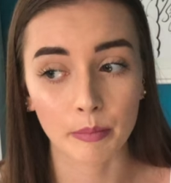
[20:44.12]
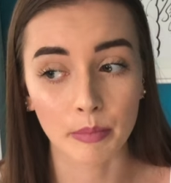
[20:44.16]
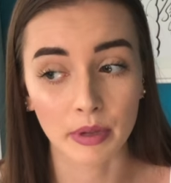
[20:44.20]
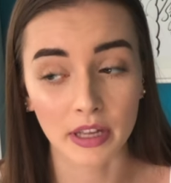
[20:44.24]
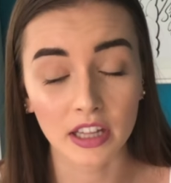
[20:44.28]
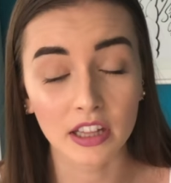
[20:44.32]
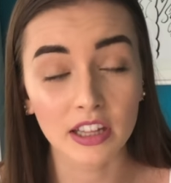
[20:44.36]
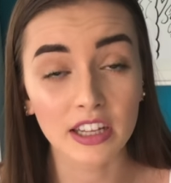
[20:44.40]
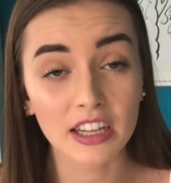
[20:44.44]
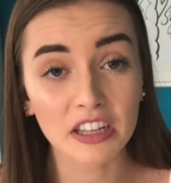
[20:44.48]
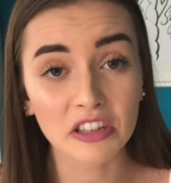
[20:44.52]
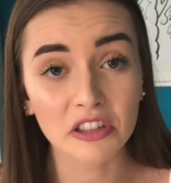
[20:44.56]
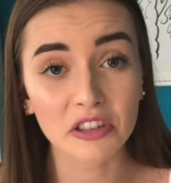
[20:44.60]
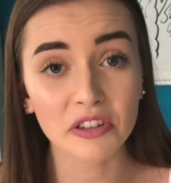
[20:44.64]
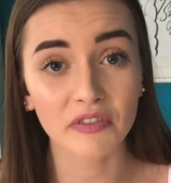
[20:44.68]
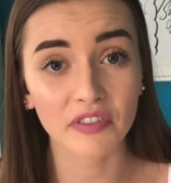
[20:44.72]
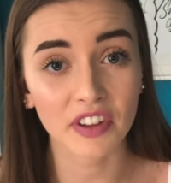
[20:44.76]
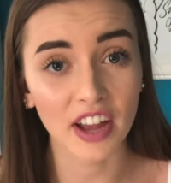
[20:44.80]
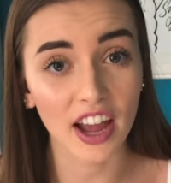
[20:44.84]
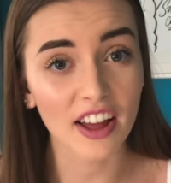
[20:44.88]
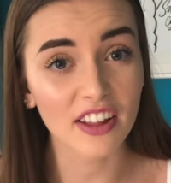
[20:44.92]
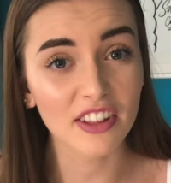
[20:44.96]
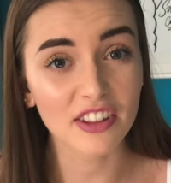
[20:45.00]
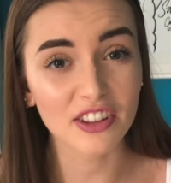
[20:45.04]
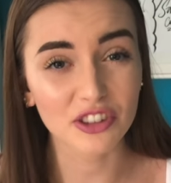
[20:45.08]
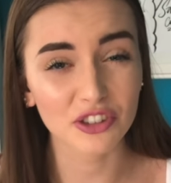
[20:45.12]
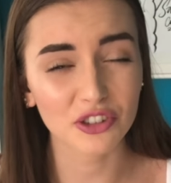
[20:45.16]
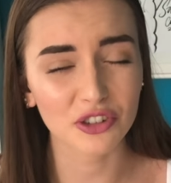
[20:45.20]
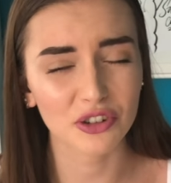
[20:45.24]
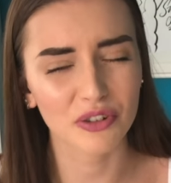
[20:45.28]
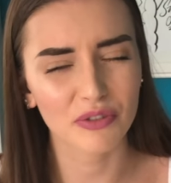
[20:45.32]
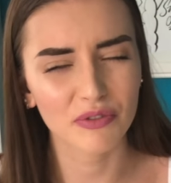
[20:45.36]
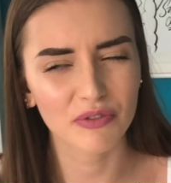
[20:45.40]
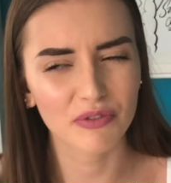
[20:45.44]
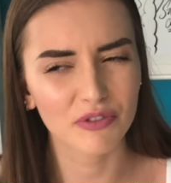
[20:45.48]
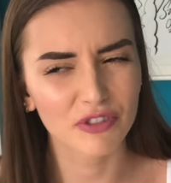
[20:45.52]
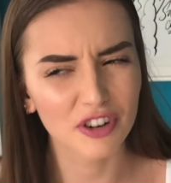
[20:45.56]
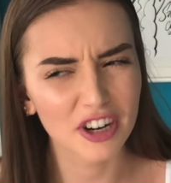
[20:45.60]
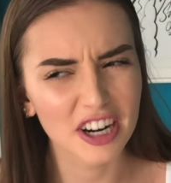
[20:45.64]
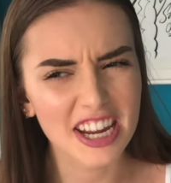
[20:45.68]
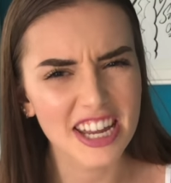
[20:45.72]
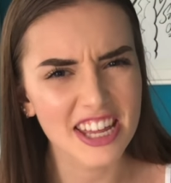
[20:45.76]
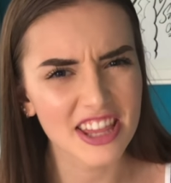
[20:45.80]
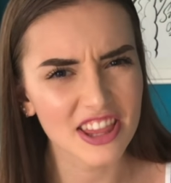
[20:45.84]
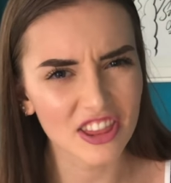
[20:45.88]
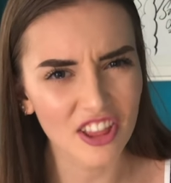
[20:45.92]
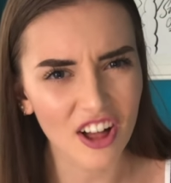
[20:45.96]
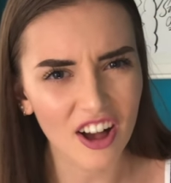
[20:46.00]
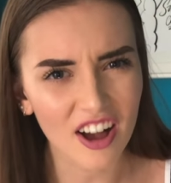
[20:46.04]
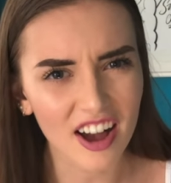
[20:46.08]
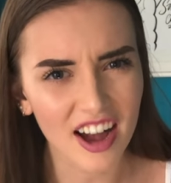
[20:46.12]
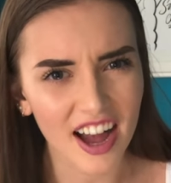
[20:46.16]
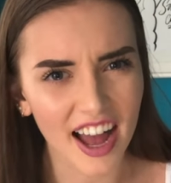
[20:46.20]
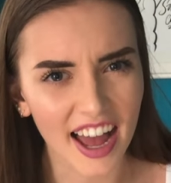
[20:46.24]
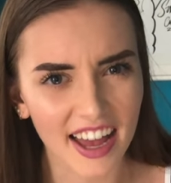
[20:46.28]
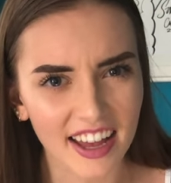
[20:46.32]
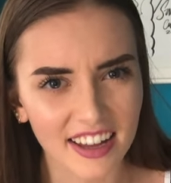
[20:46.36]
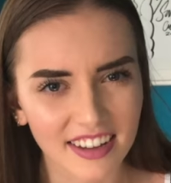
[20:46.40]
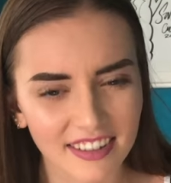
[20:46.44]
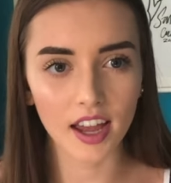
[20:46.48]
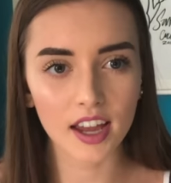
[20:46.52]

Billions of gallons are a freaking lot.